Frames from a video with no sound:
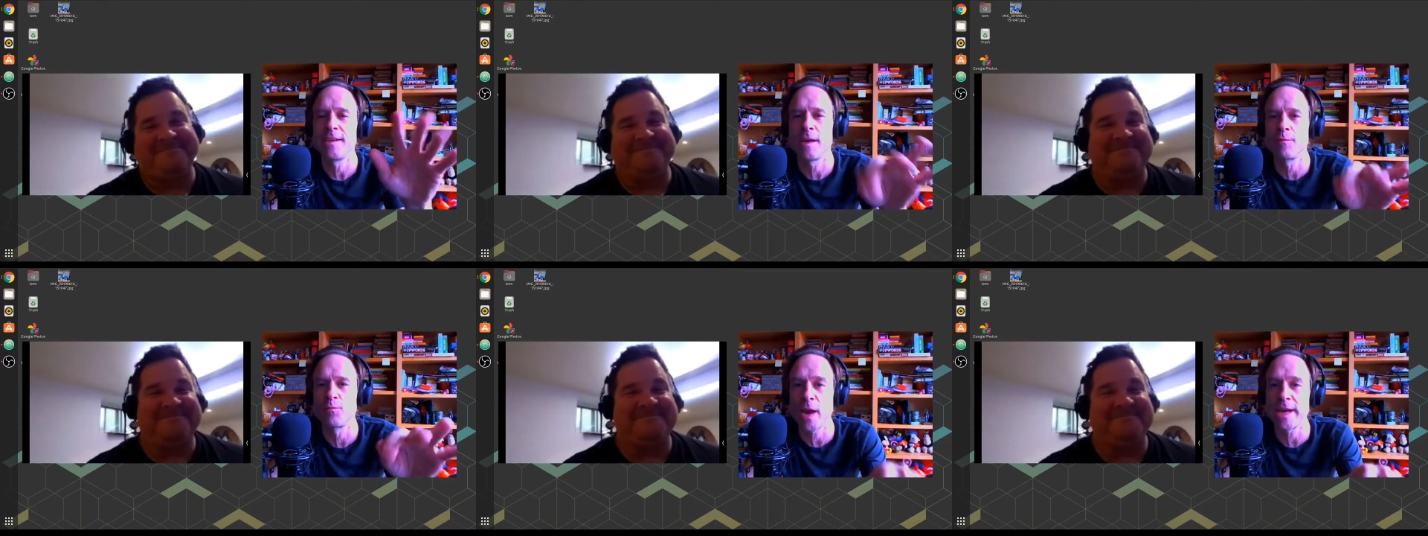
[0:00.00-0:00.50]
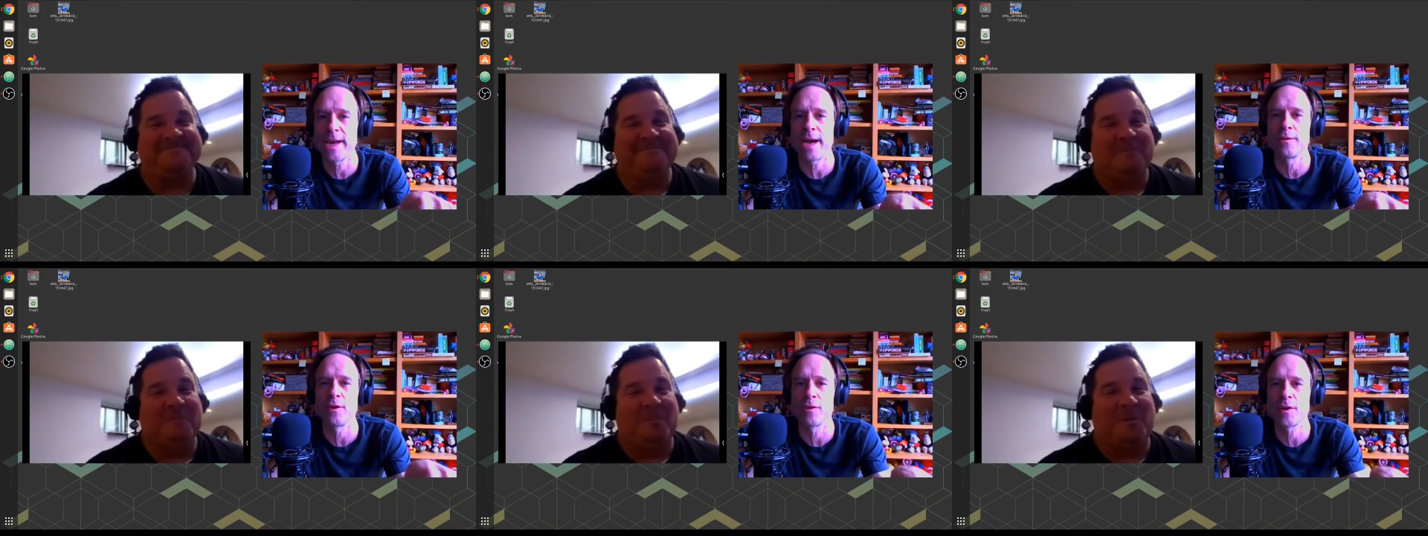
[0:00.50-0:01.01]
Speaker 1: right
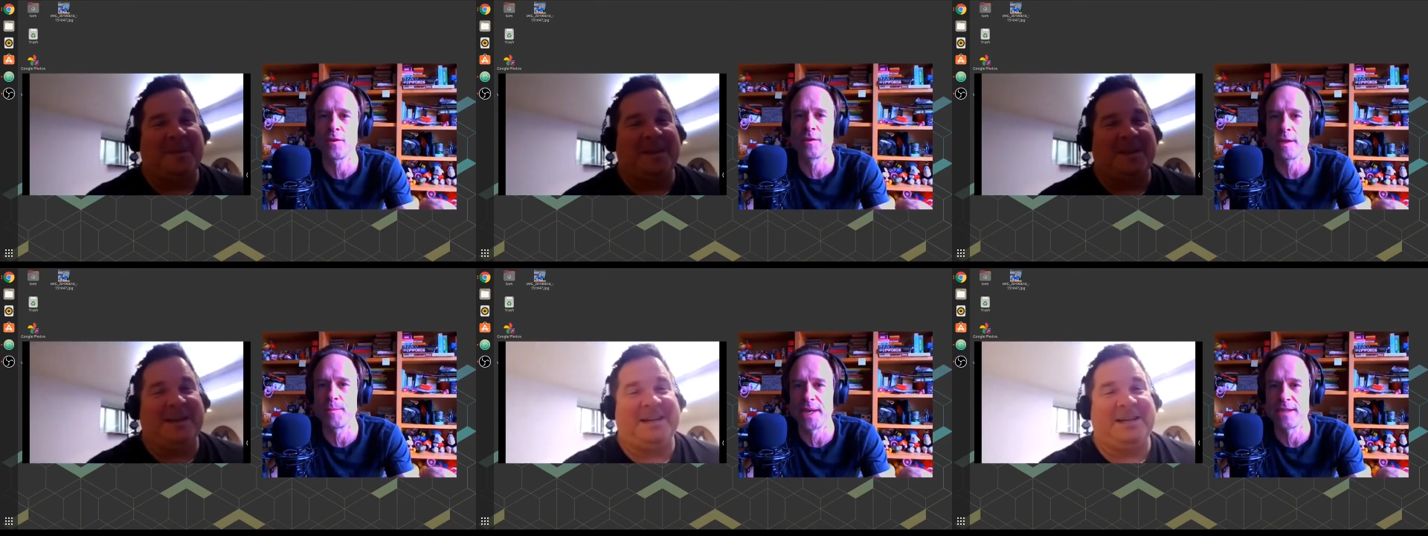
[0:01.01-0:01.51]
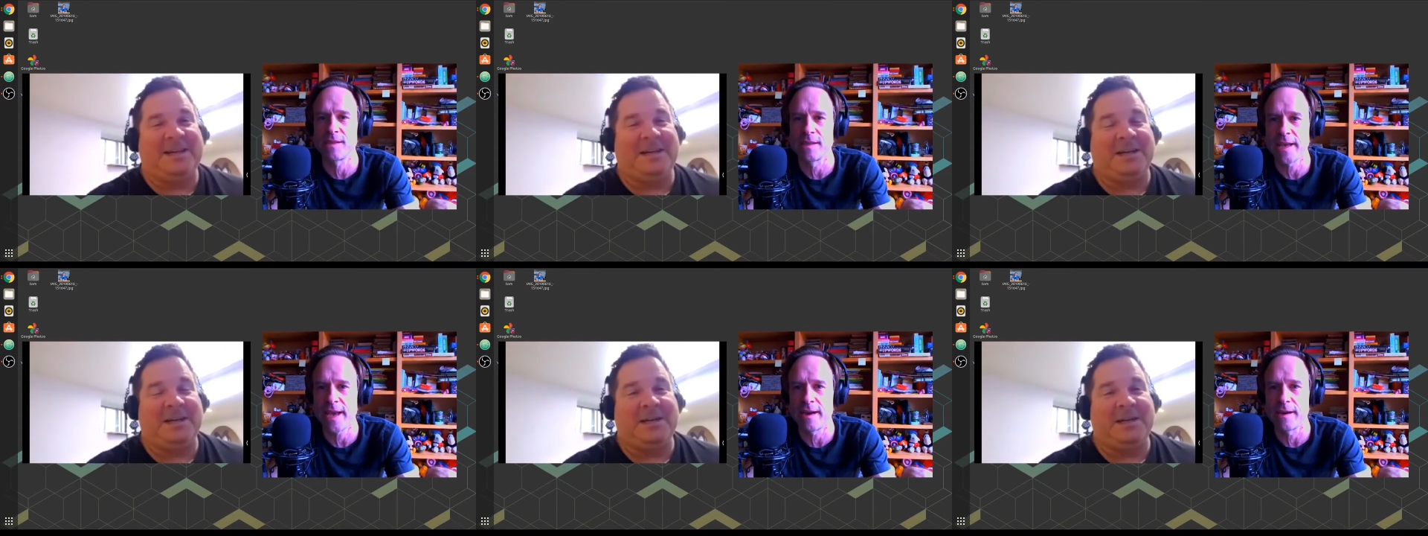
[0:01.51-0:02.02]
now you're currently based
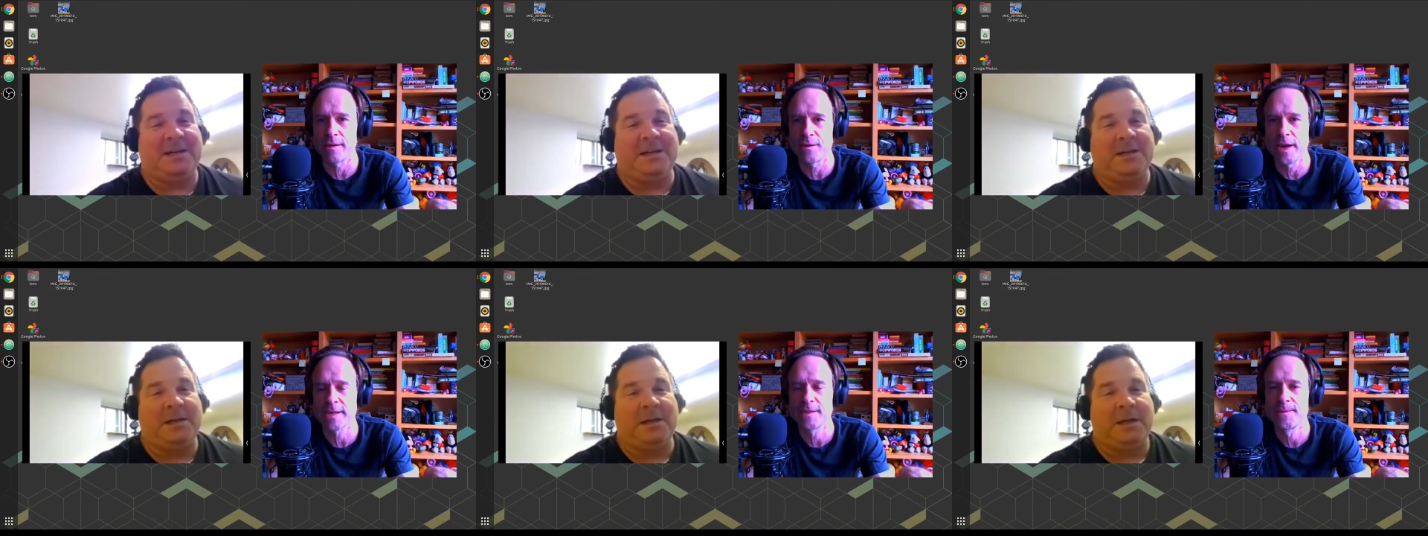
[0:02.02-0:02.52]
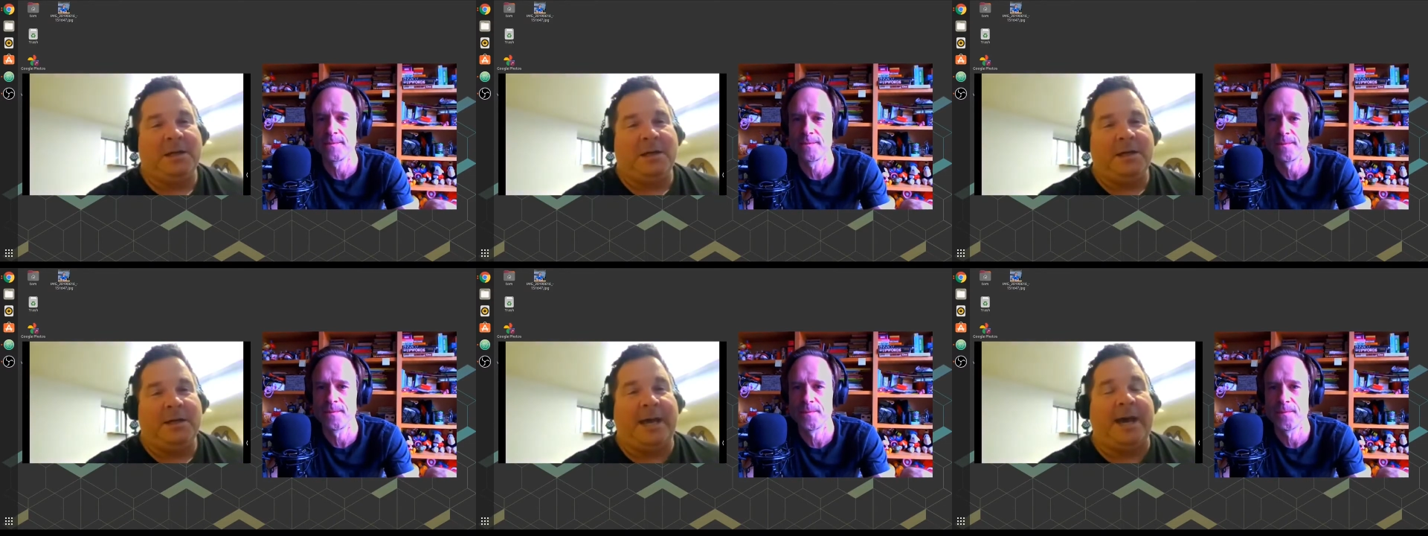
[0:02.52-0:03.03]
in Canada, correct?
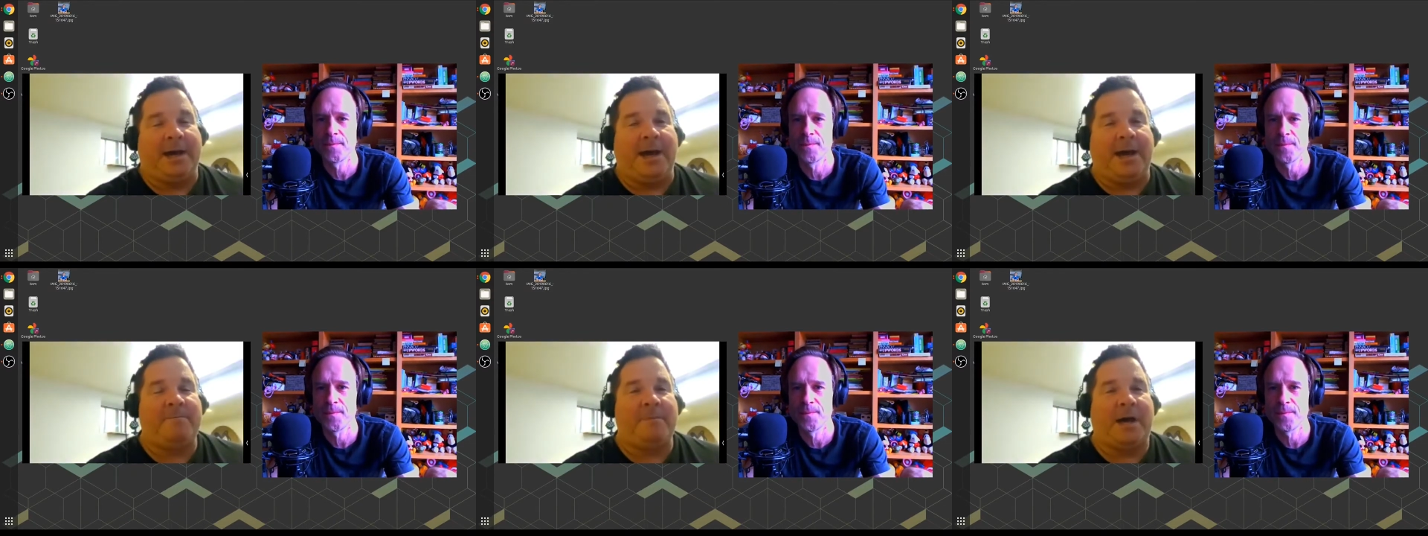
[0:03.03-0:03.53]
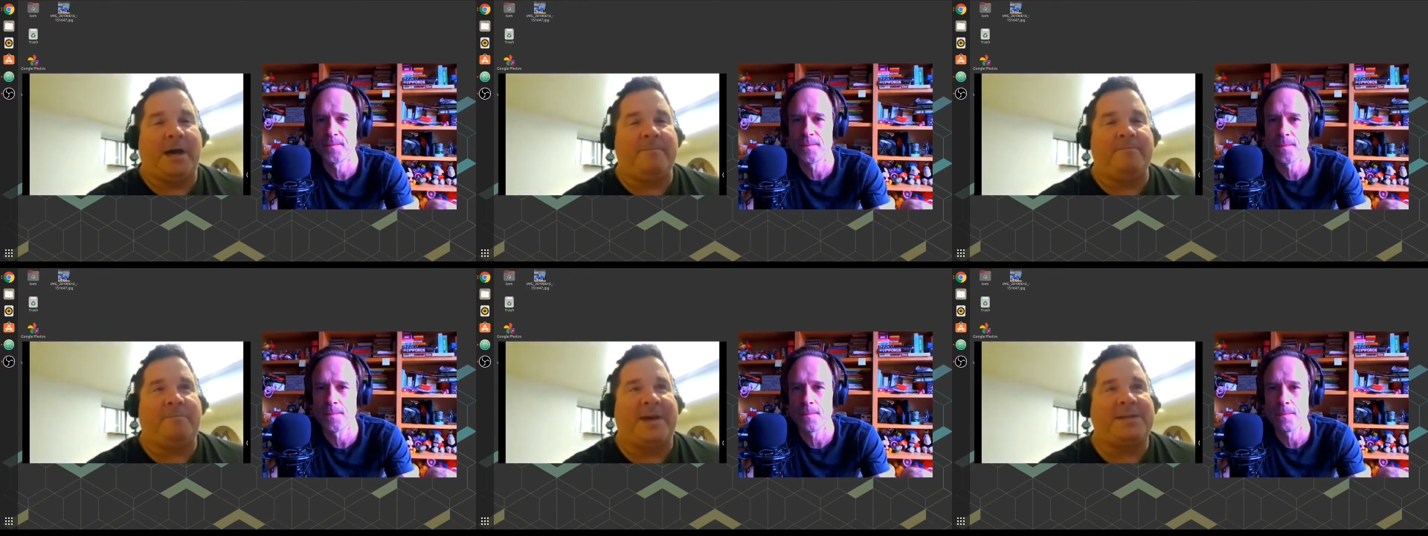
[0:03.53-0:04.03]
Speaker 2: Yeah,
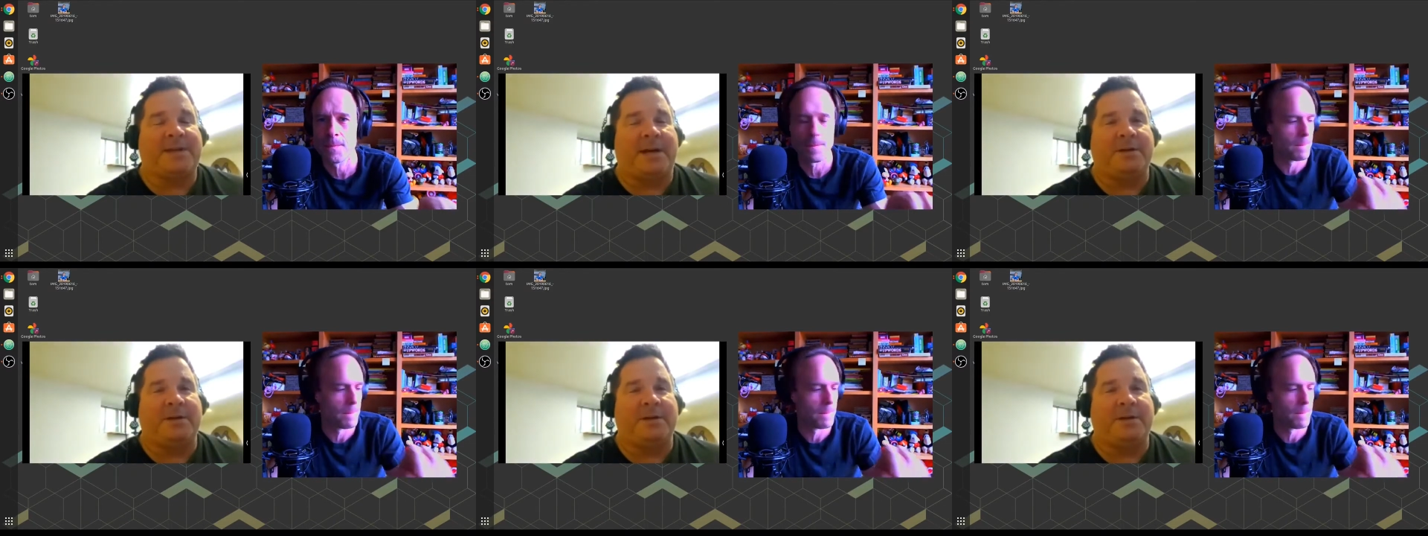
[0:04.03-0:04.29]
I'm based